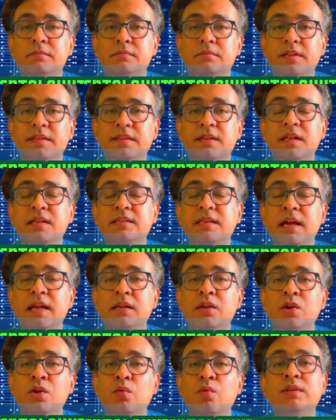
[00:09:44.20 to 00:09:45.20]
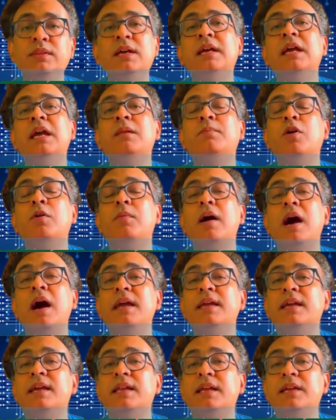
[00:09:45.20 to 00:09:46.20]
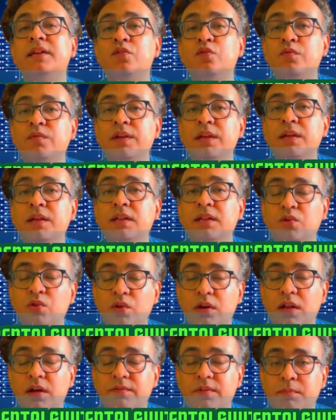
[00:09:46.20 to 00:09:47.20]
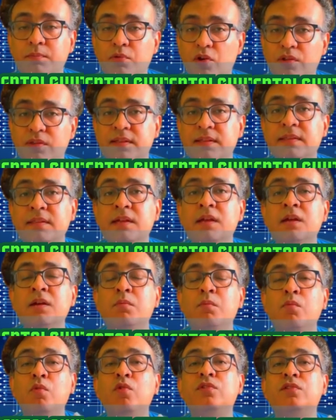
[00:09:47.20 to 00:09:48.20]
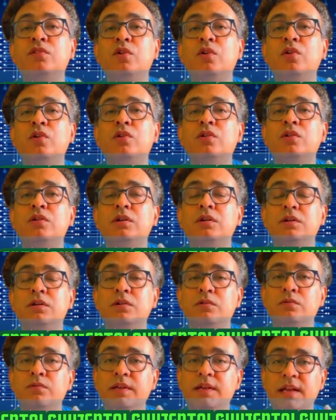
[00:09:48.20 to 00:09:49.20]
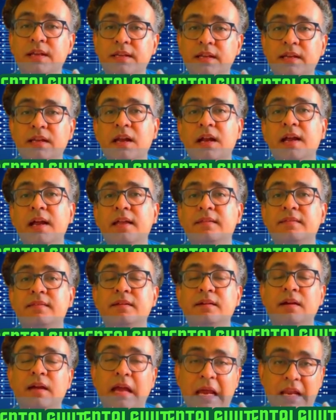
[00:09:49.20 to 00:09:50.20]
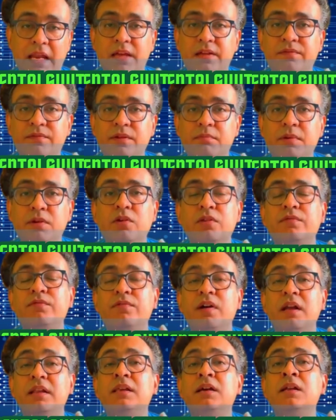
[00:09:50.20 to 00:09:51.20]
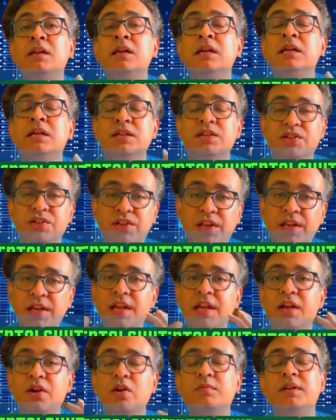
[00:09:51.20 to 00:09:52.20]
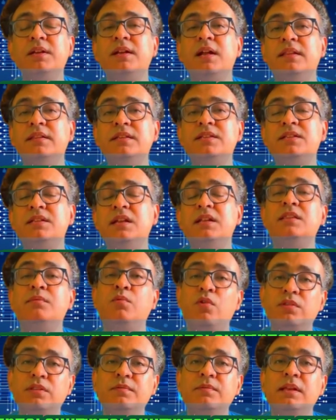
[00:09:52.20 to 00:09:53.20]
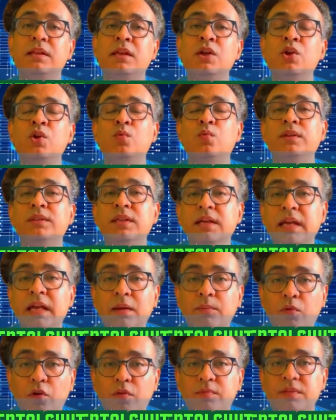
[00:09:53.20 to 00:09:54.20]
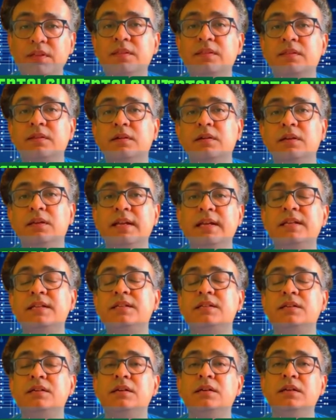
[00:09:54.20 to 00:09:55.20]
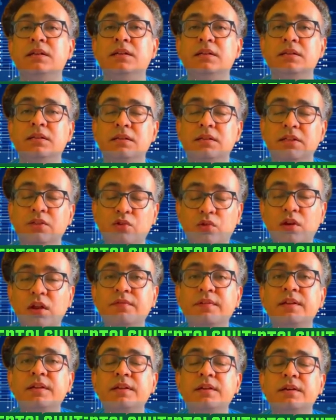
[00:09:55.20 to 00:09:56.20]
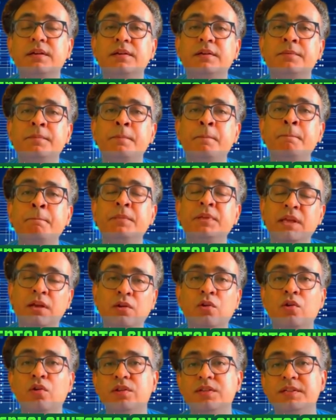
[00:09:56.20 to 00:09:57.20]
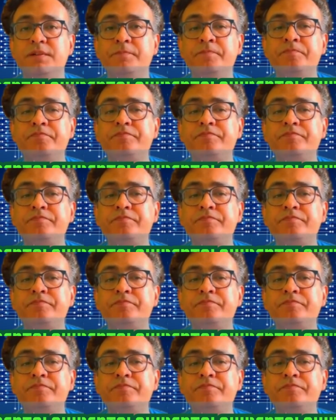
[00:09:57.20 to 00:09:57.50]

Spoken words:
discussed that with the help of high NA-EUV lithography process, Moore's law we can declare as alive, because further shrinking of the transistor is possible with the help of this latest lithography technology.